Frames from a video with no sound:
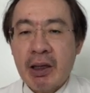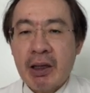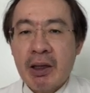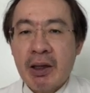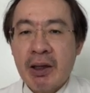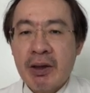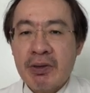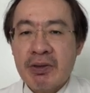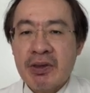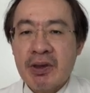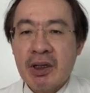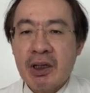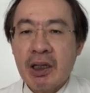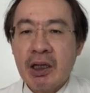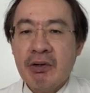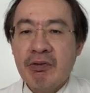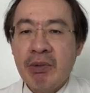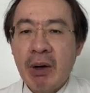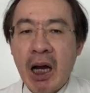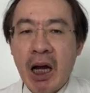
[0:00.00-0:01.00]
In the
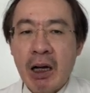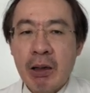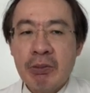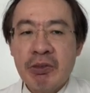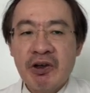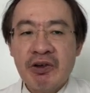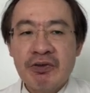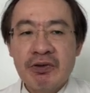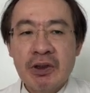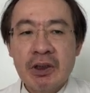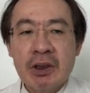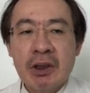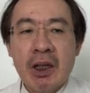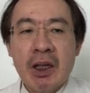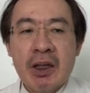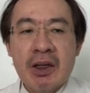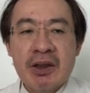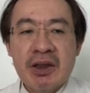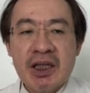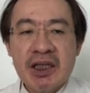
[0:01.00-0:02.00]
above,
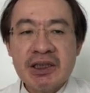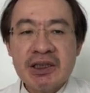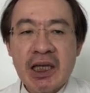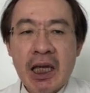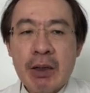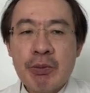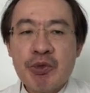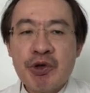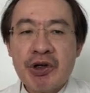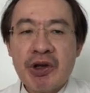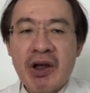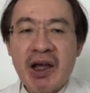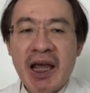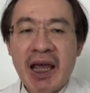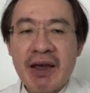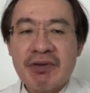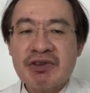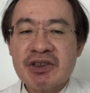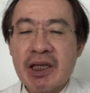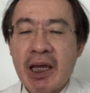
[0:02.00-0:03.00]
this embryo
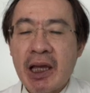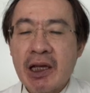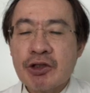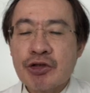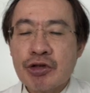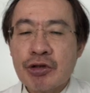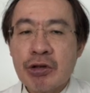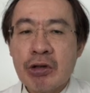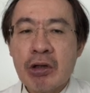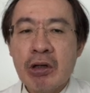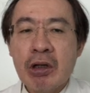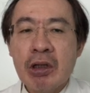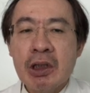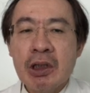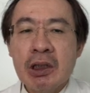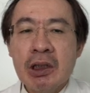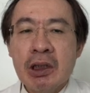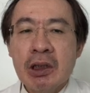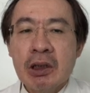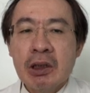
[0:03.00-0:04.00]
has extra
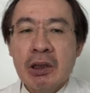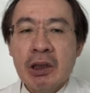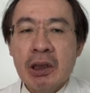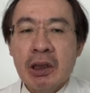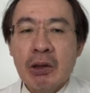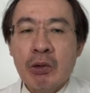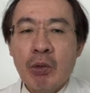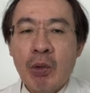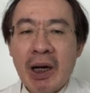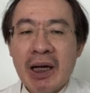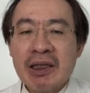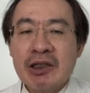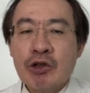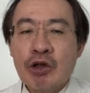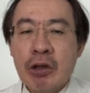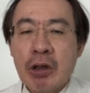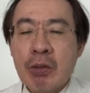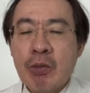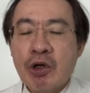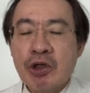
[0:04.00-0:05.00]
1
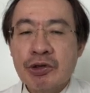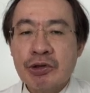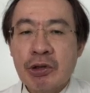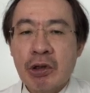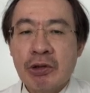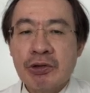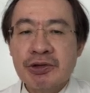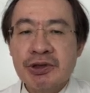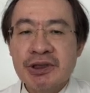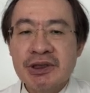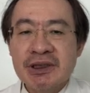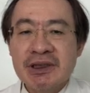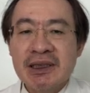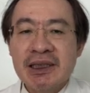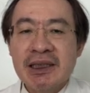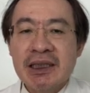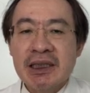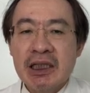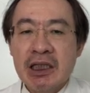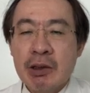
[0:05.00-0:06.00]
chromosomes
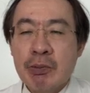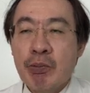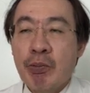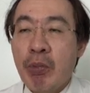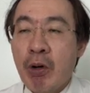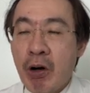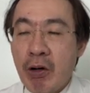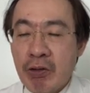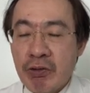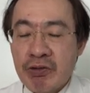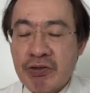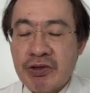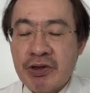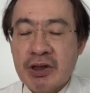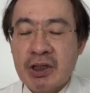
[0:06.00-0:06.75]
in both